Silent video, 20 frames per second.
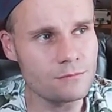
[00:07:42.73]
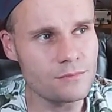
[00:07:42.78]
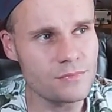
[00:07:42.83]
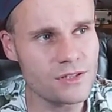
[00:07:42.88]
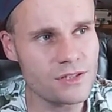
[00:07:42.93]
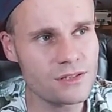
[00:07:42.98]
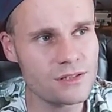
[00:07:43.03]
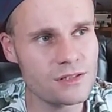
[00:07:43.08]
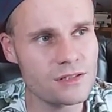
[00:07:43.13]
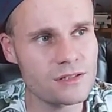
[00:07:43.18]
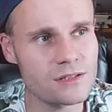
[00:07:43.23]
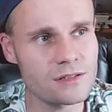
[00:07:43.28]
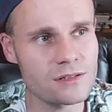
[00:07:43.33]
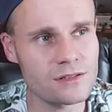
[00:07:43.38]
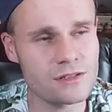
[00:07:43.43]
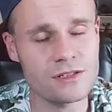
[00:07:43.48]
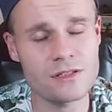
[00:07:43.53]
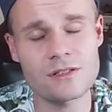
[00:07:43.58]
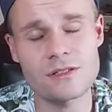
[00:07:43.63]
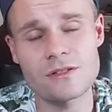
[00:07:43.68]

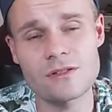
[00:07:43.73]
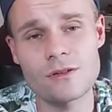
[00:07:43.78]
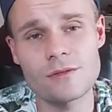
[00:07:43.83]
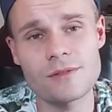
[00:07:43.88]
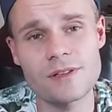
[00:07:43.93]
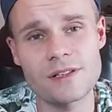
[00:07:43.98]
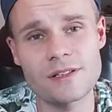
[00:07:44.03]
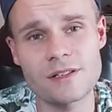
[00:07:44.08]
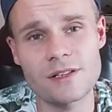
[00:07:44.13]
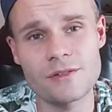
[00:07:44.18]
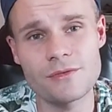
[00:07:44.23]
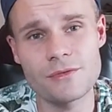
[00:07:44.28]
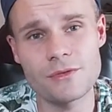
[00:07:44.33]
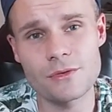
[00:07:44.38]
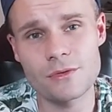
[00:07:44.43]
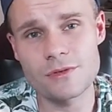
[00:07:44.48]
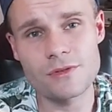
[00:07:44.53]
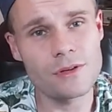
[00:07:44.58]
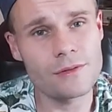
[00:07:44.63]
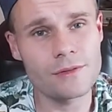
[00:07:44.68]
just know that if
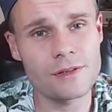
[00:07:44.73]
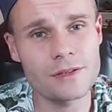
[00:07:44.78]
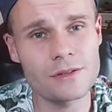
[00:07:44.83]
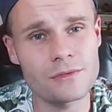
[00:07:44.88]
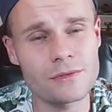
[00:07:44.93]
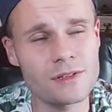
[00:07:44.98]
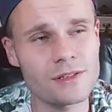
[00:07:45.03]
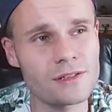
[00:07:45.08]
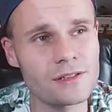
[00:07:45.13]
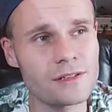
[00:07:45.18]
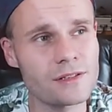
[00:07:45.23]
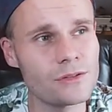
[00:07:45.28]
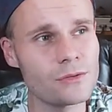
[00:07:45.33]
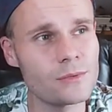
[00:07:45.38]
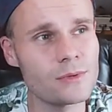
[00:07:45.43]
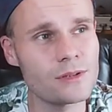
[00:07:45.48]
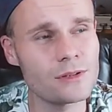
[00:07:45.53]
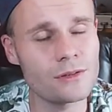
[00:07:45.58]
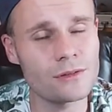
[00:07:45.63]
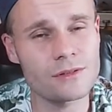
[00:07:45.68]
you're traveling to Italy you
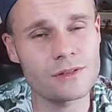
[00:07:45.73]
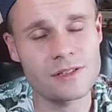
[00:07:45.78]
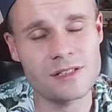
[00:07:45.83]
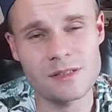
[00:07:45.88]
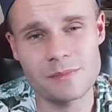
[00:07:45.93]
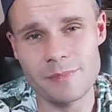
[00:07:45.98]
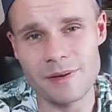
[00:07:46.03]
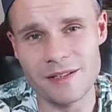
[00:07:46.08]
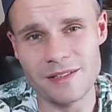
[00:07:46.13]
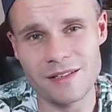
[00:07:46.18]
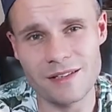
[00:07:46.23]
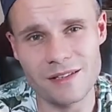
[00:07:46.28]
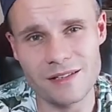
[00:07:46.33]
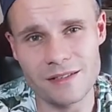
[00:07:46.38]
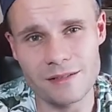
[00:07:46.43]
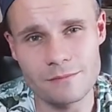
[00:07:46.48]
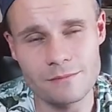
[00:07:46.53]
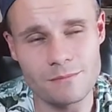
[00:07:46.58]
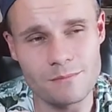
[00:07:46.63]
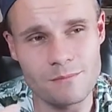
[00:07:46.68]
will not expect
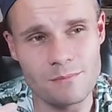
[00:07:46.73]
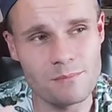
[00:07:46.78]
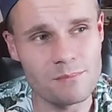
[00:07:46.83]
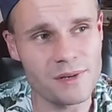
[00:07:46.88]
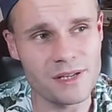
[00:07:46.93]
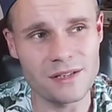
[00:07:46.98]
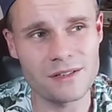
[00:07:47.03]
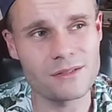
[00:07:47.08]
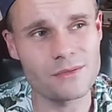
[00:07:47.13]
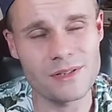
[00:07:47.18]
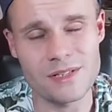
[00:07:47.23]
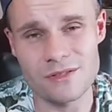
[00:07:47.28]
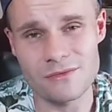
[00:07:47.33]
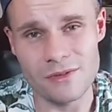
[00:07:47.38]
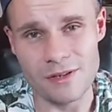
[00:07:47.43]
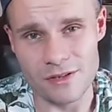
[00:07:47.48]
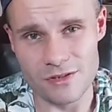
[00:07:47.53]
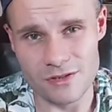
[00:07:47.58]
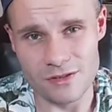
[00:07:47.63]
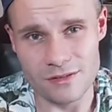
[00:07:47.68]
any big
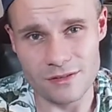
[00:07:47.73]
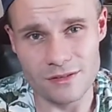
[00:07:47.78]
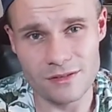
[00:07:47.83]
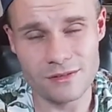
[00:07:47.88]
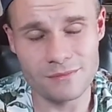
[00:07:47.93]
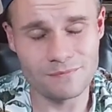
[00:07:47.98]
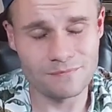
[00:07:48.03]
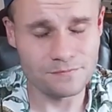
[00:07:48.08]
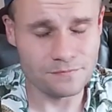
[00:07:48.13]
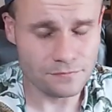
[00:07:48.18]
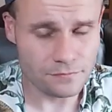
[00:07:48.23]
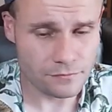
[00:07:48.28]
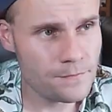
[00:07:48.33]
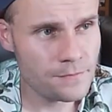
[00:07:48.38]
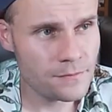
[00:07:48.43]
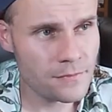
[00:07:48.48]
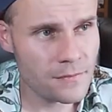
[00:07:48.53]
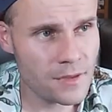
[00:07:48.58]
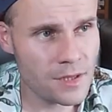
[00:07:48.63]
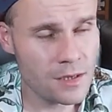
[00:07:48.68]
restrictions.
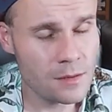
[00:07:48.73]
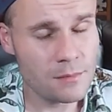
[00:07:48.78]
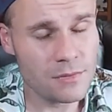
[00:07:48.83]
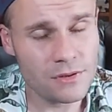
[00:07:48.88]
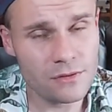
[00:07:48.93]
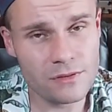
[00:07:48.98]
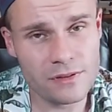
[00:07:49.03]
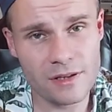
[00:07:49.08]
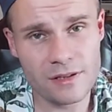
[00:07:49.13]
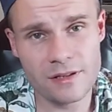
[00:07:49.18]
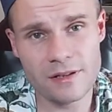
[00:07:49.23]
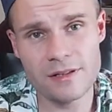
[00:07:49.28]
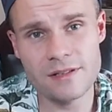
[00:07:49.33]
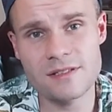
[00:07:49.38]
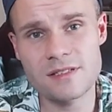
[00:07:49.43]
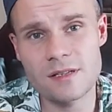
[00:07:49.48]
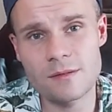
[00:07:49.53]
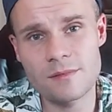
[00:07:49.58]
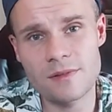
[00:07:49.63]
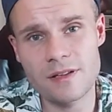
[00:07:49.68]
On the other hand,
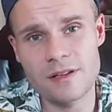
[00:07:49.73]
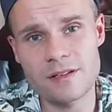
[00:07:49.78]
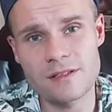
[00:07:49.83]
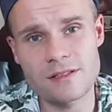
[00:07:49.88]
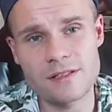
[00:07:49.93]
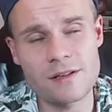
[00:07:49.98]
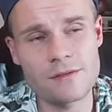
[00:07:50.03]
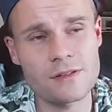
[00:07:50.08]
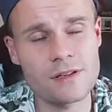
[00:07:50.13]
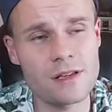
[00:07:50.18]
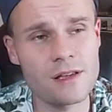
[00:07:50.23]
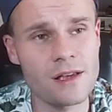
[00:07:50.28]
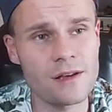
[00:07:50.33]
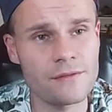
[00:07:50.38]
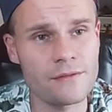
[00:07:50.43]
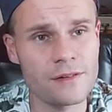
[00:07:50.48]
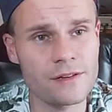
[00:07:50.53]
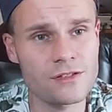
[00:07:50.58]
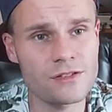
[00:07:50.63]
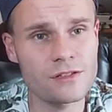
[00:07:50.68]
some things
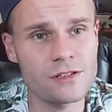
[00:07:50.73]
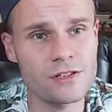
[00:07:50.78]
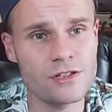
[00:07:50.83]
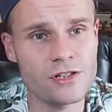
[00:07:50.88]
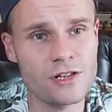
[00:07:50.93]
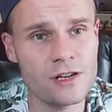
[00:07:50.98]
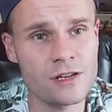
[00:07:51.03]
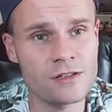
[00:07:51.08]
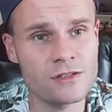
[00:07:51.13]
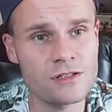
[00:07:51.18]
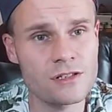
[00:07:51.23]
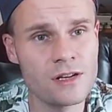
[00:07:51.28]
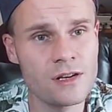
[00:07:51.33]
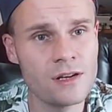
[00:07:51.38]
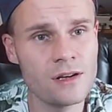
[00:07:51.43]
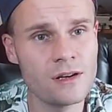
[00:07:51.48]
have actually changed.